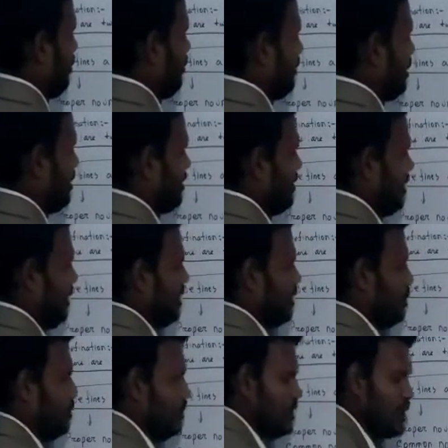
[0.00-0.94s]
If I tell
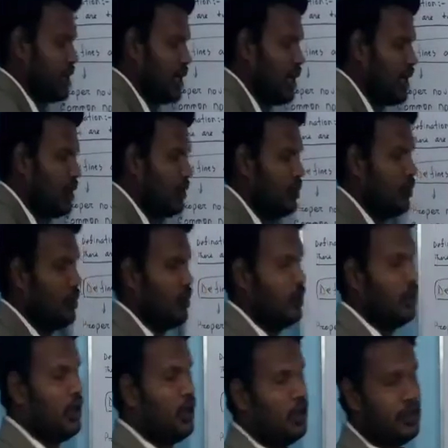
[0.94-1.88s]
you the cow,
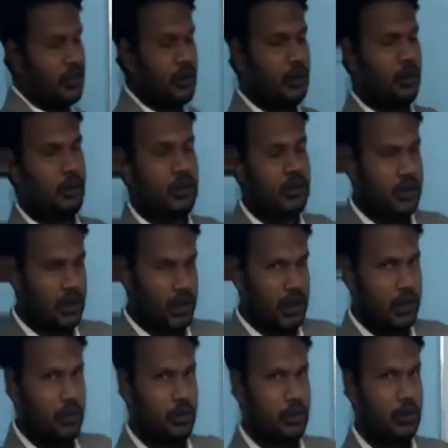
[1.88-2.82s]
then what
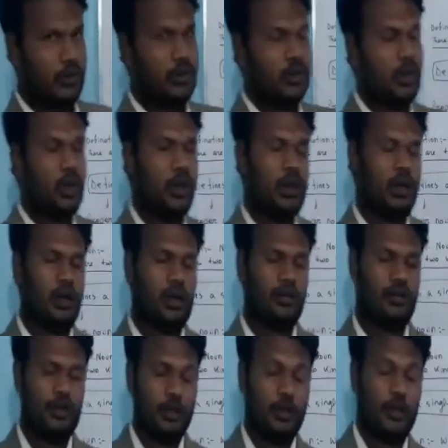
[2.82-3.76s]
you
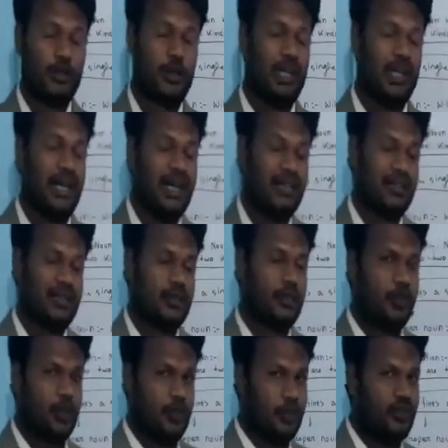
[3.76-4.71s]
visualize?
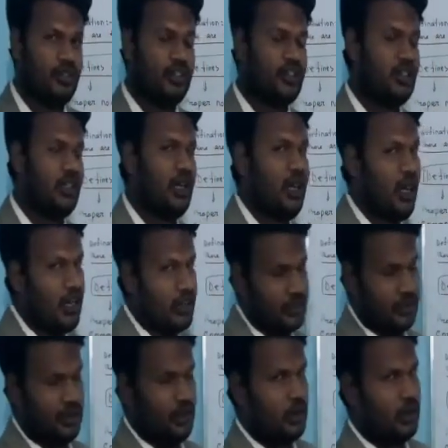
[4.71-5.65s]
Do you
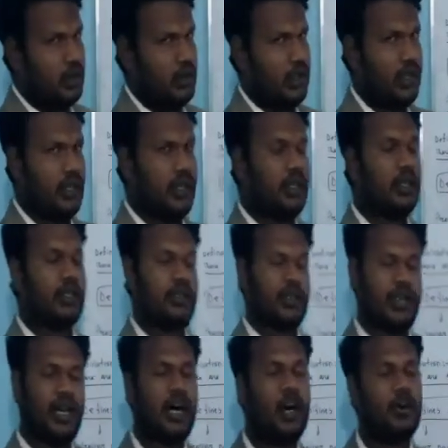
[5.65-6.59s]
visualize only
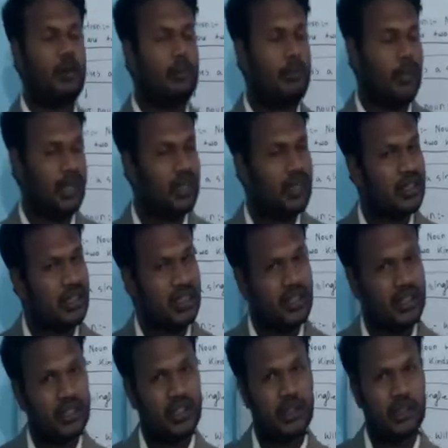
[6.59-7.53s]
the cow of
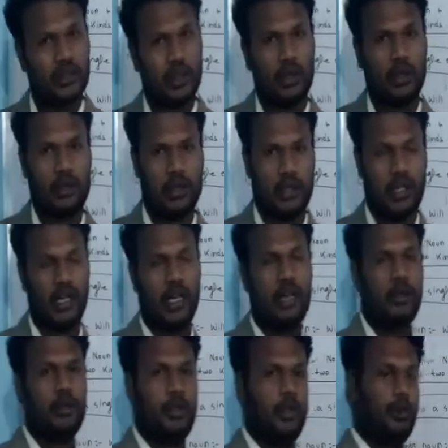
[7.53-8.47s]
Bangladesh, or the
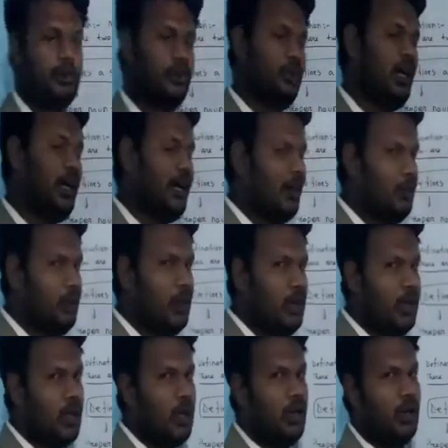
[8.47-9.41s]
cow you do have,
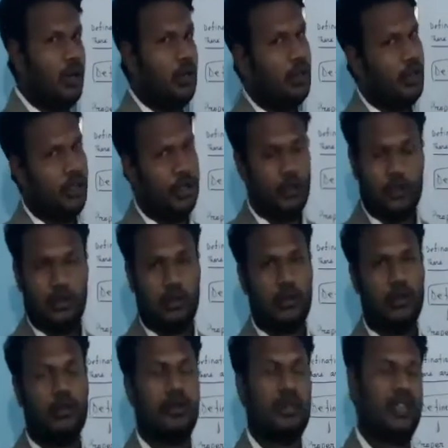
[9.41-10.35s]
or
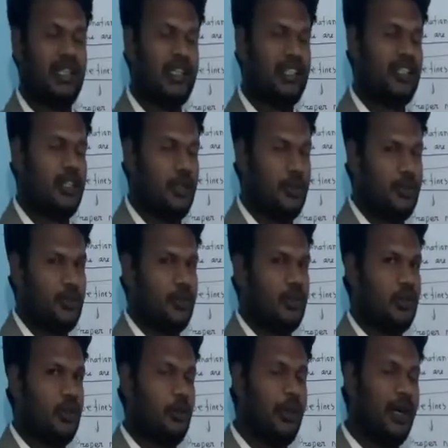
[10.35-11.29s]
your relatives
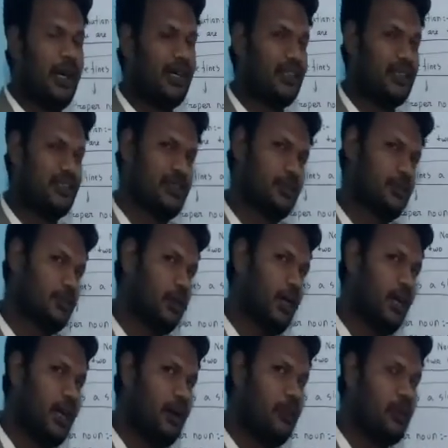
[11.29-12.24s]
or your parents do
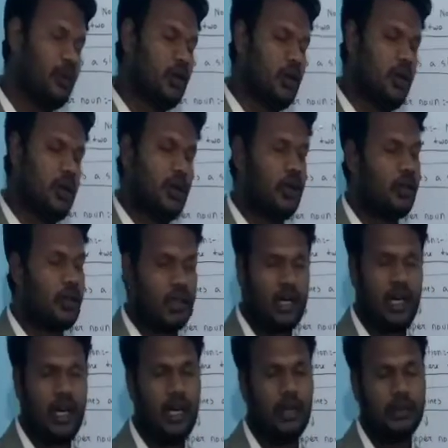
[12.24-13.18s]
have, the
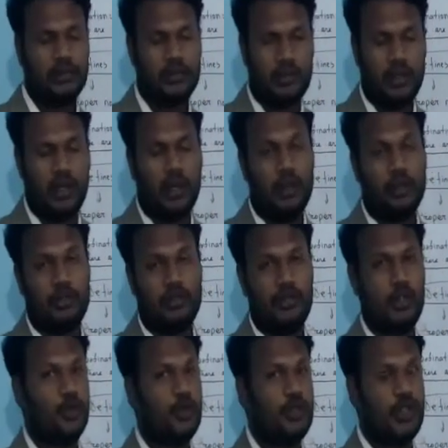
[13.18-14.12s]
cows
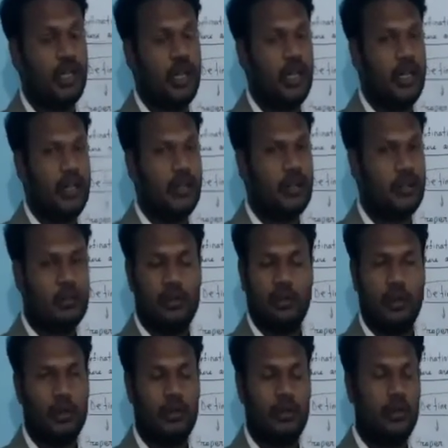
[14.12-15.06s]
of New Zealand?
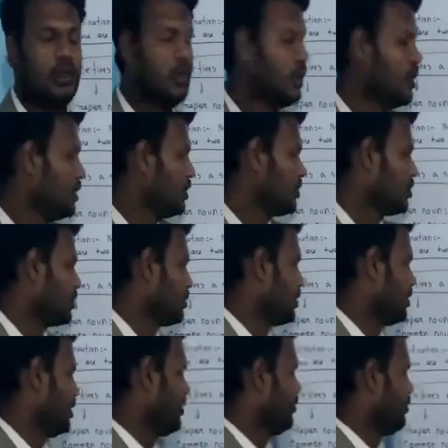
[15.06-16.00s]
No.
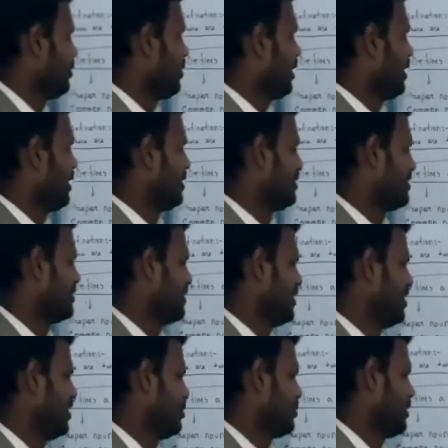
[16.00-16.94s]
So if I
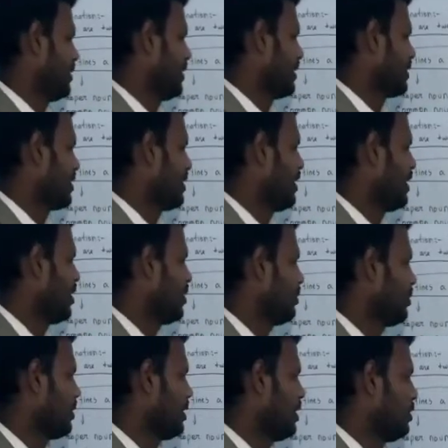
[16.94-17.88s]
say you that
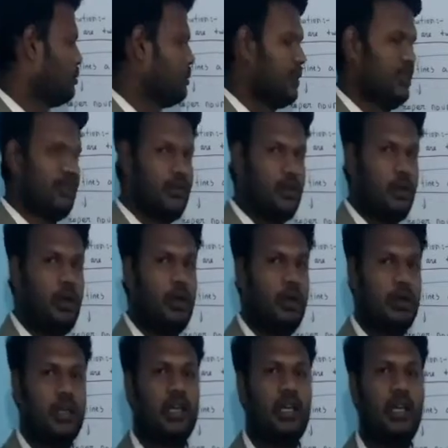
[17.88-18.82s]
cow means
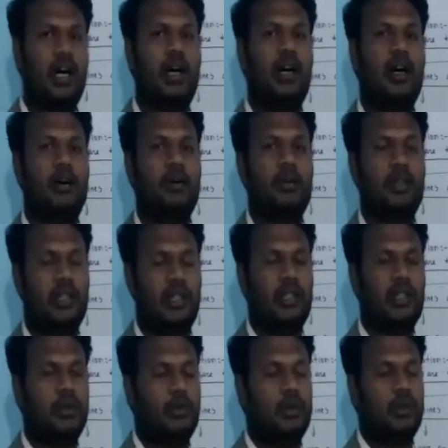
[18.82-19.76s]
all the cow in
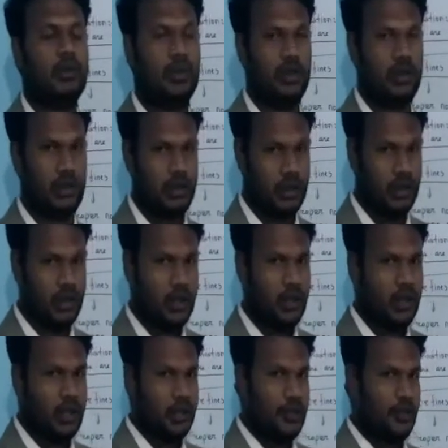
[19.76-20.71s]
the world.
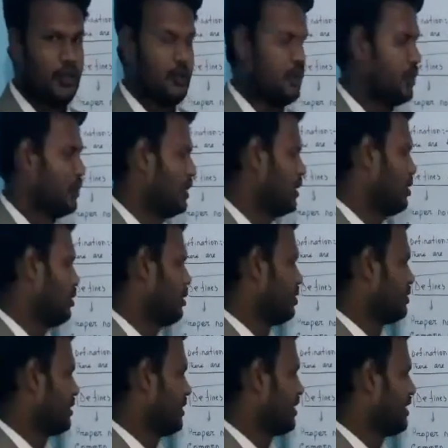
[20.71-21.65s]
So the
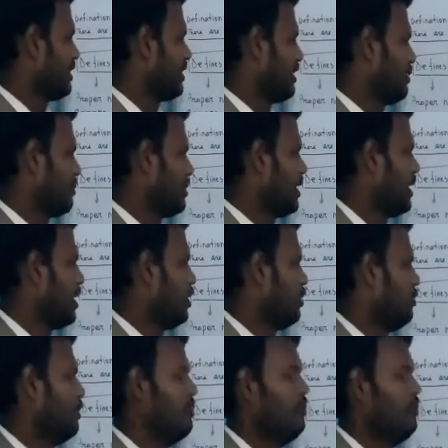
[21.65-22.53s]
single name cow